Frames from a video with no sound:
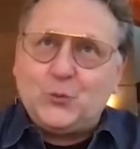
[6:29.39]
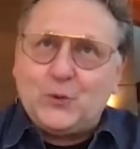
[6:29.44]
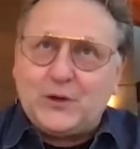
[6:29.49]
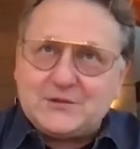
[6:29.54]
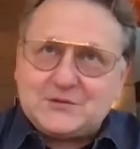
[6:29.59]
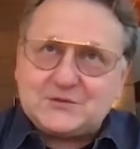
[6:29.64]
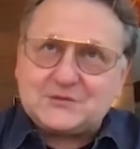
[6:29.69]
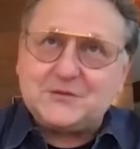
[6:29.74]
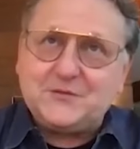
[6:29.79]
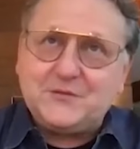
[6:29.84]

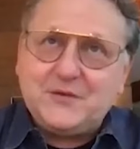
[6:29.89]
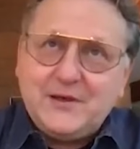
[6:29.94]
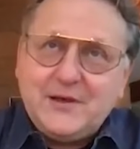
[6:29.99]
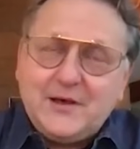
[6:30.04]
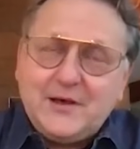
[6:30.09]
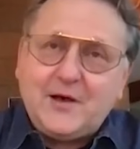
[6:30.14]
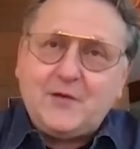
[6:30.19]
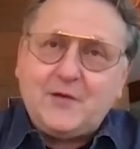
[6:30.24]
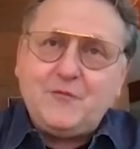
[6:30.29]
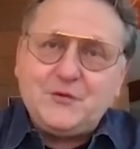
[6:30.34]
west of,
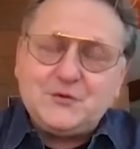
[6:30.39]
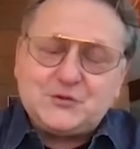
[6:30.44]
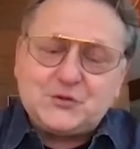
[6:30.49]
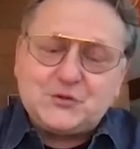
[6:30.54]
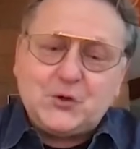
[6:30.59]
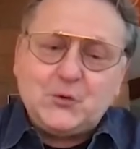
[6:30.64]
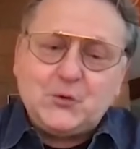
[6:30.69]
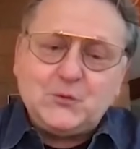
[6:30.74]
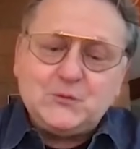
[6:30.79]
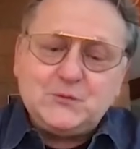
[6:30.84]
of the
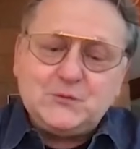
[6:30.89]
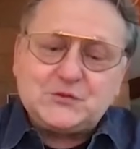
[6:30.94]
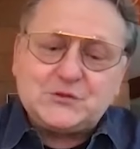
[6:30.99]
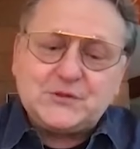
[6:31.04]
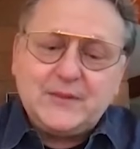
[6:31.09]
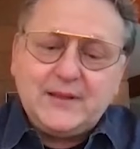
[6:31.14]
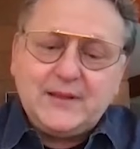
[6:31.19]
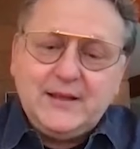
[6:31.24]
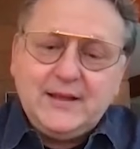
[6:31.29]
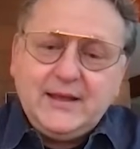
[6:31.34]
zones.